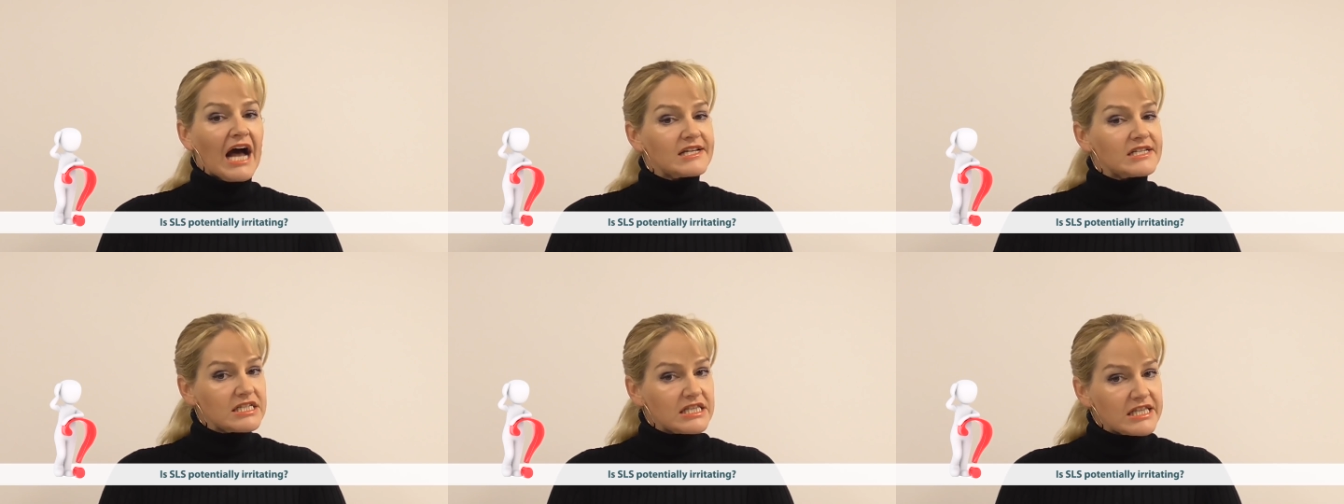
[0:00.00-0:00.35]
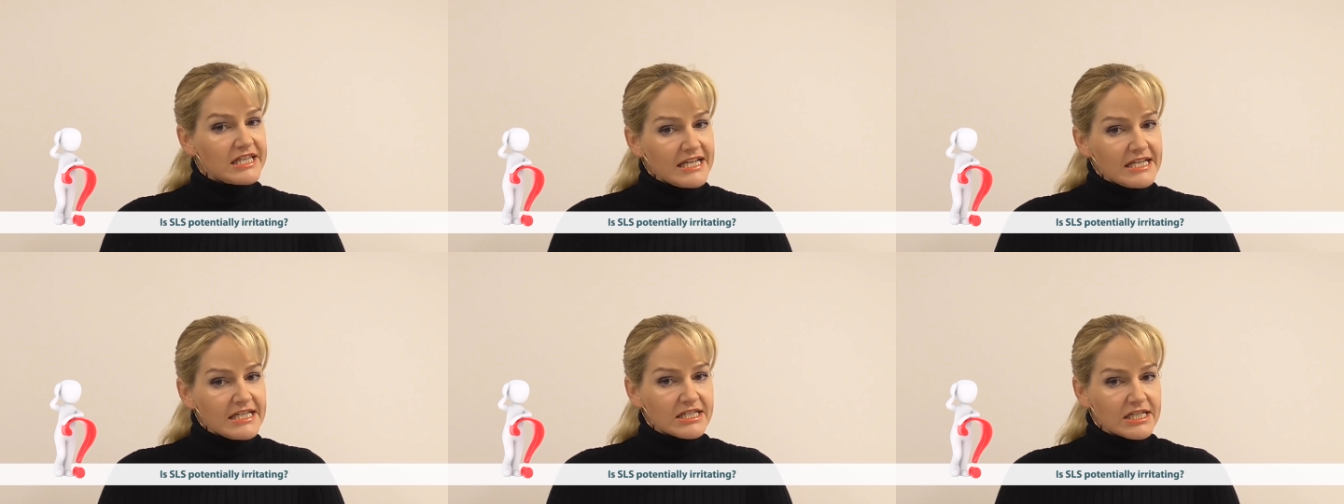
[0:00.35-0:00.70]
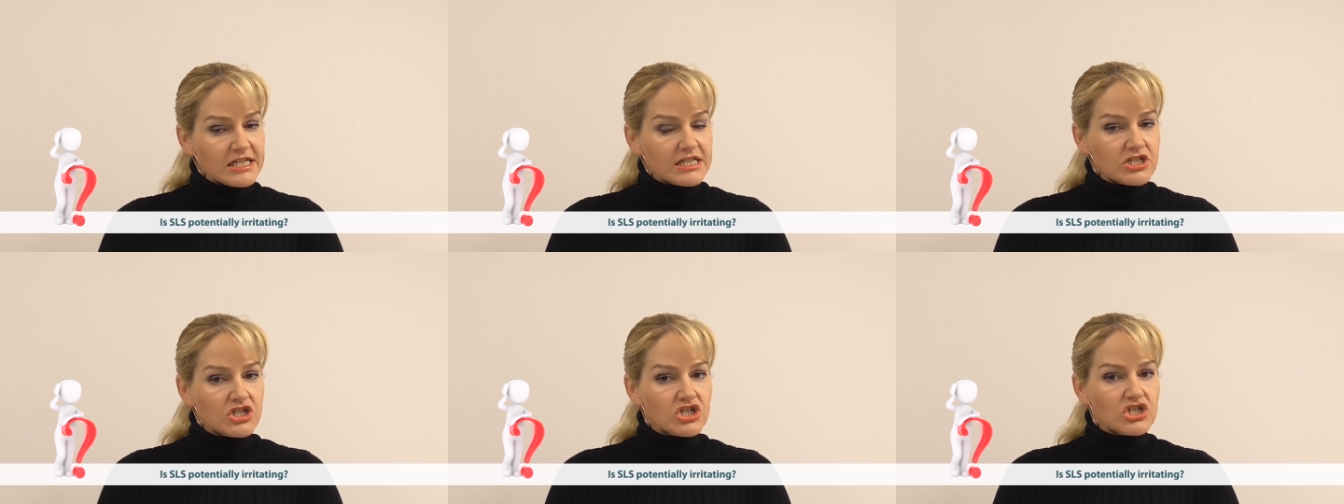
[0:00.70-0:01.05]
Under
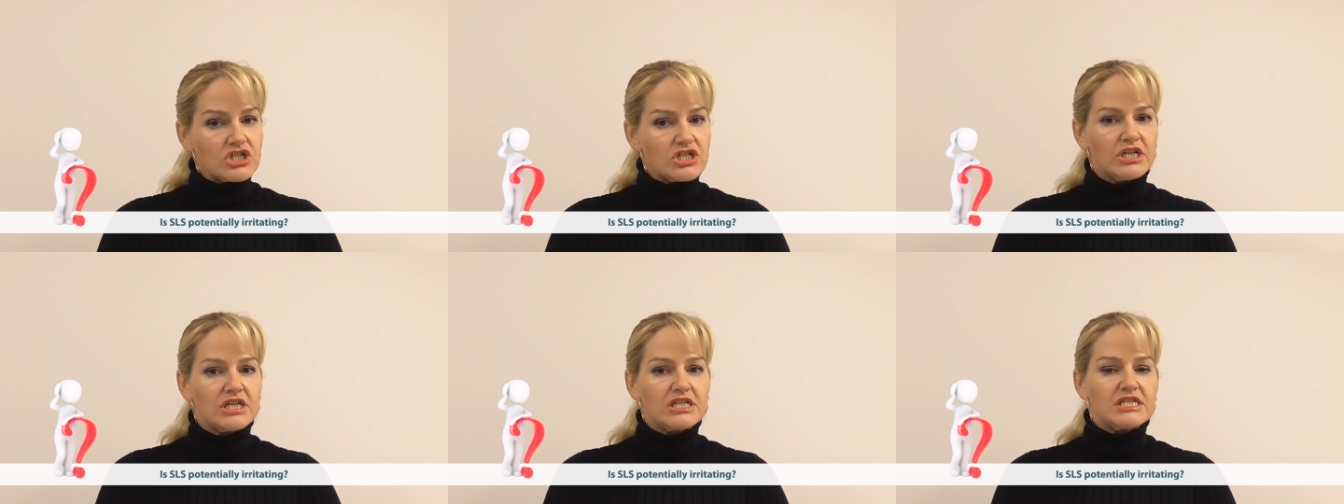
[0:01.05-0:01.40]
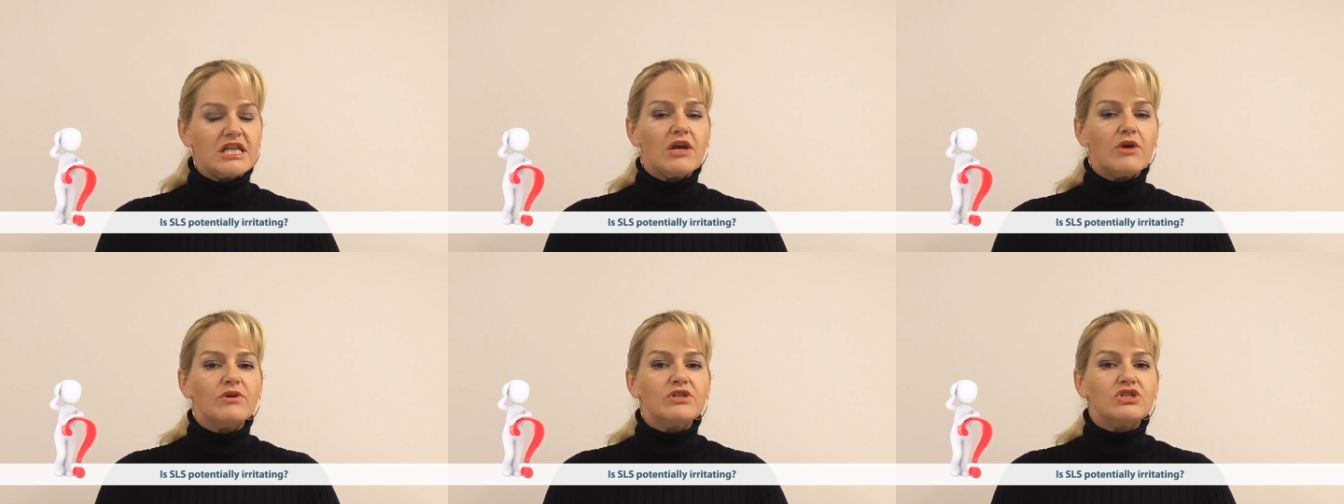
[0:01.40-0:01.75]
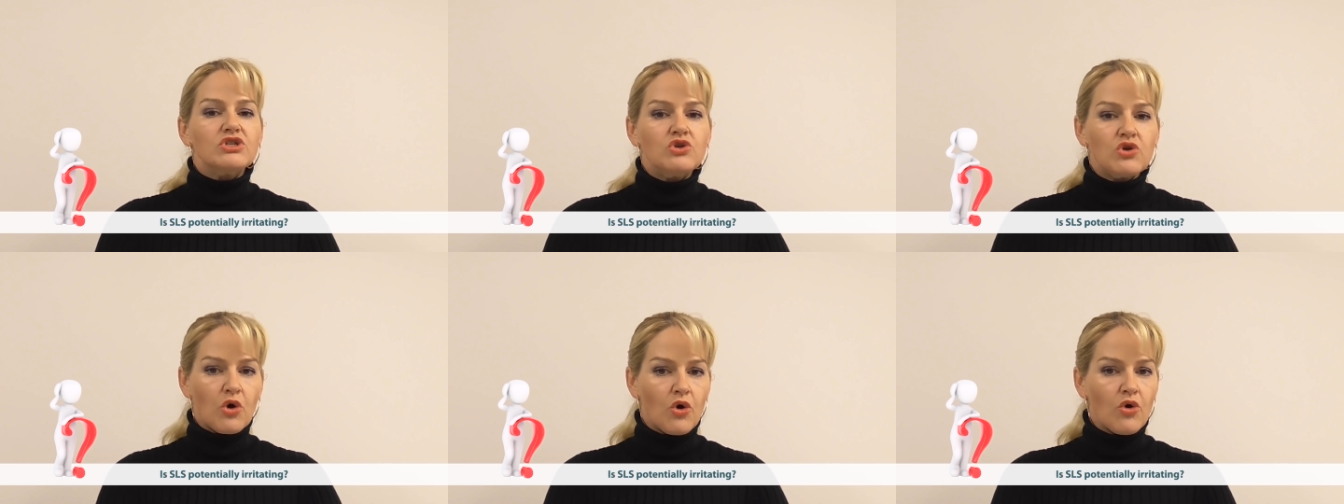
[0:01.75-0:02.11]
these conditions, there
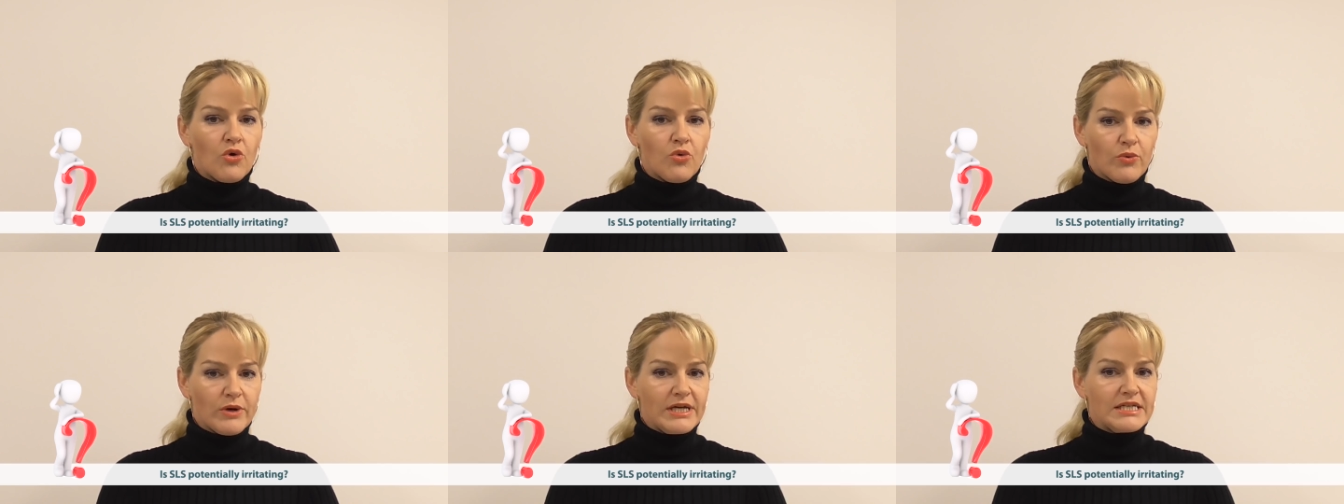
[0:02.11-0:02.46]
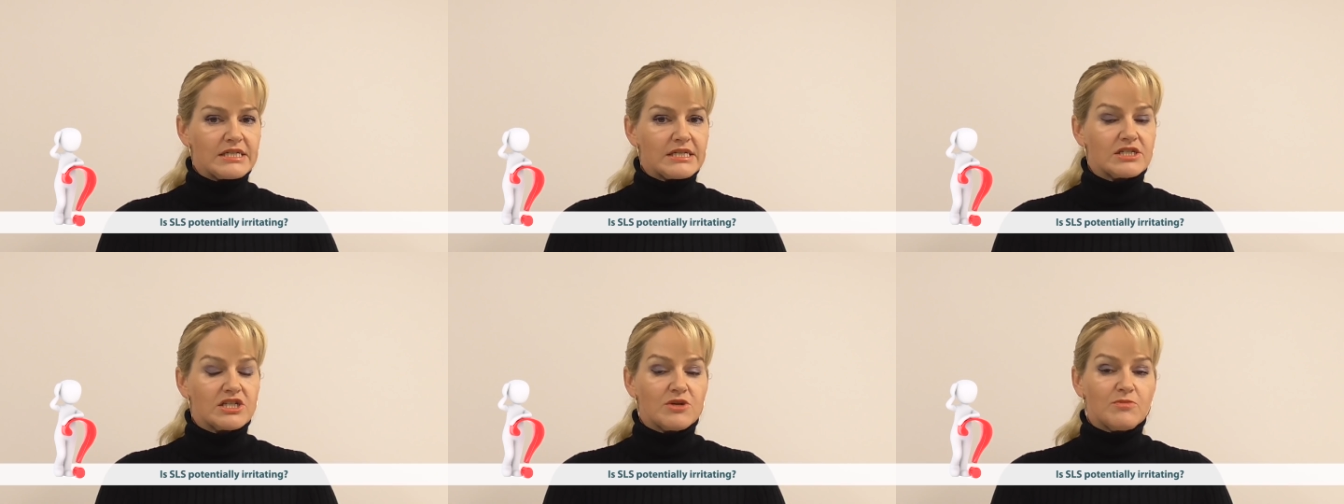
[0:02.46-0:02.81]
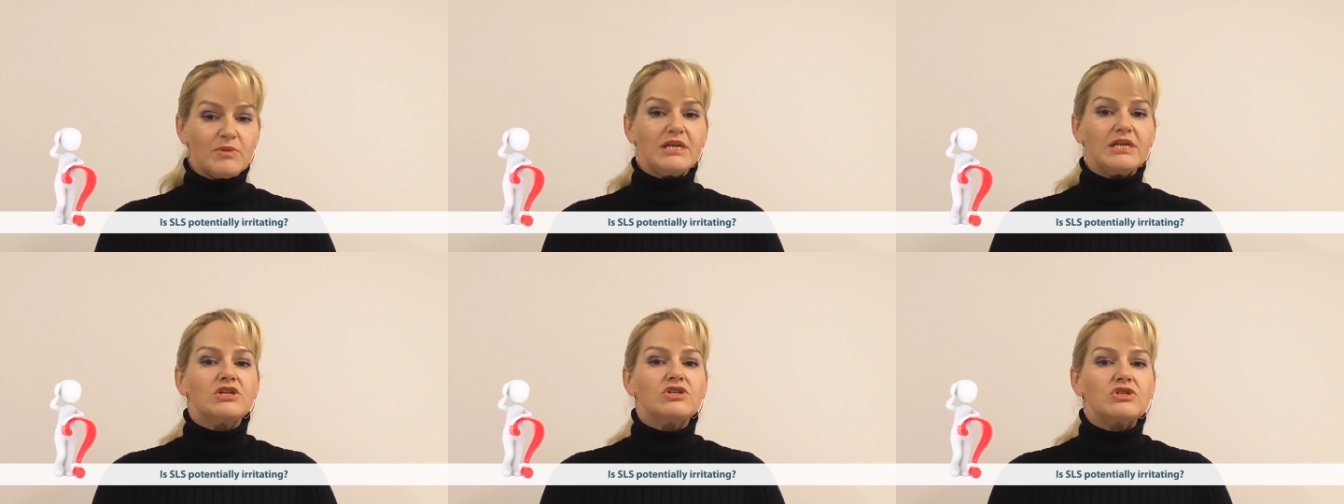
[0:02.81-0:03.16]
is no reason to
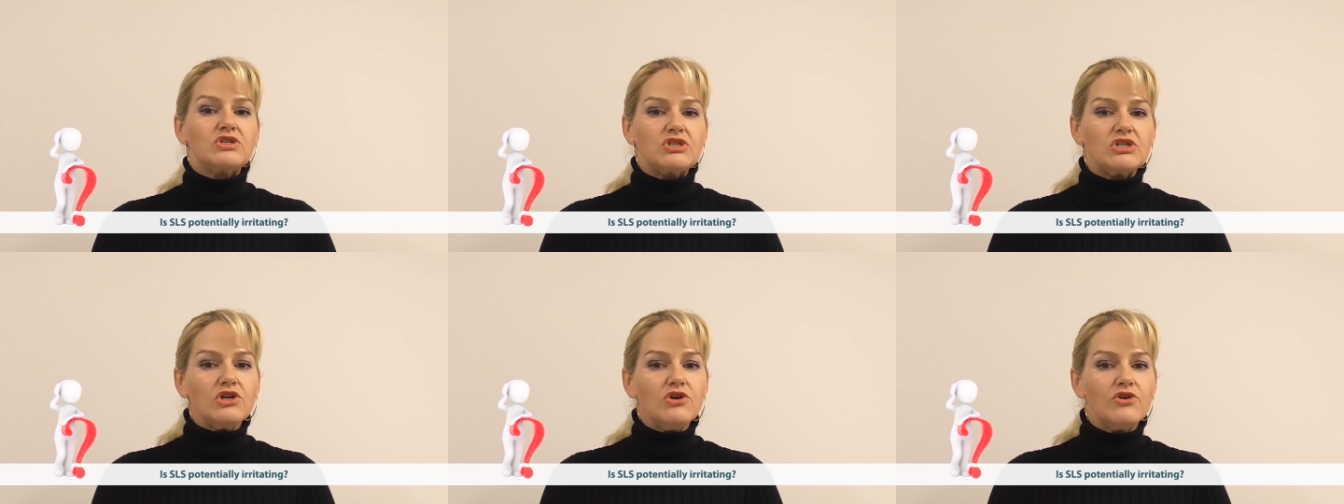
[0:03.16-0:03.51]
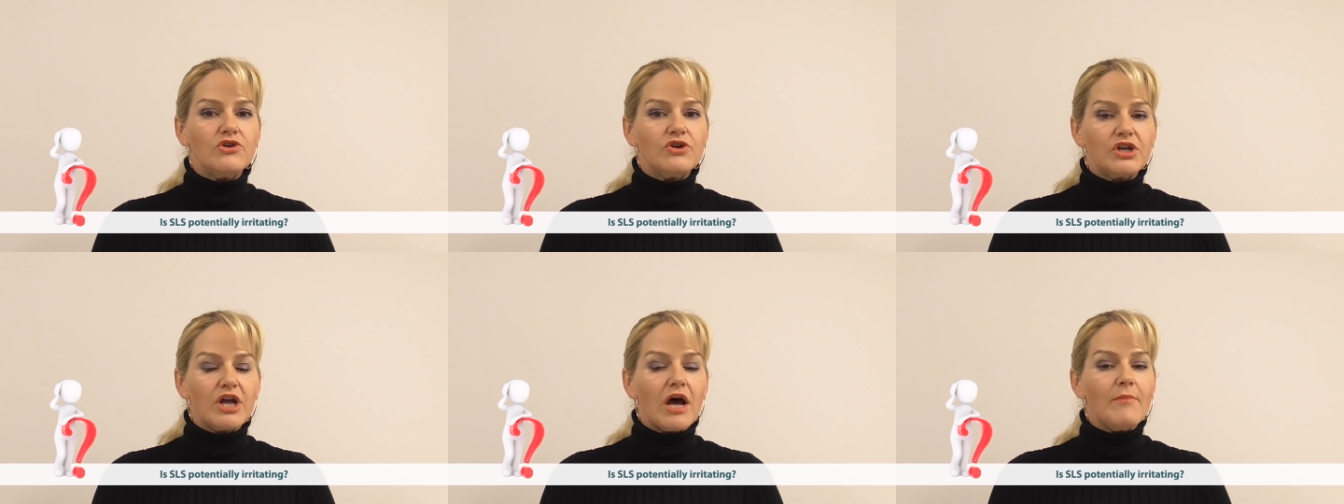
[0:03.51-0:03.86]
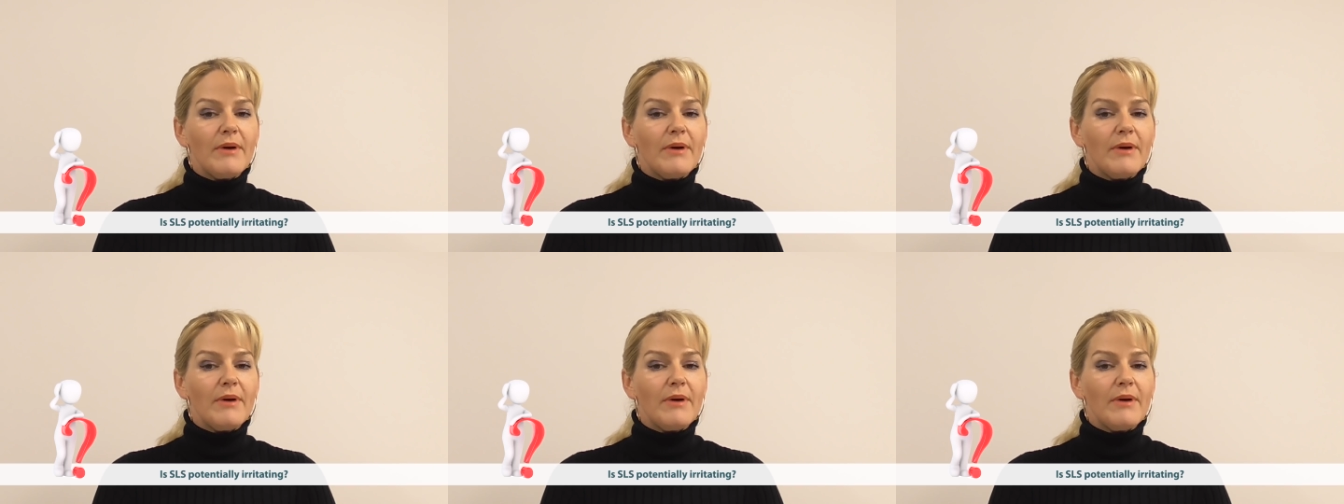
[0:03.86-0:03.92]
be concerned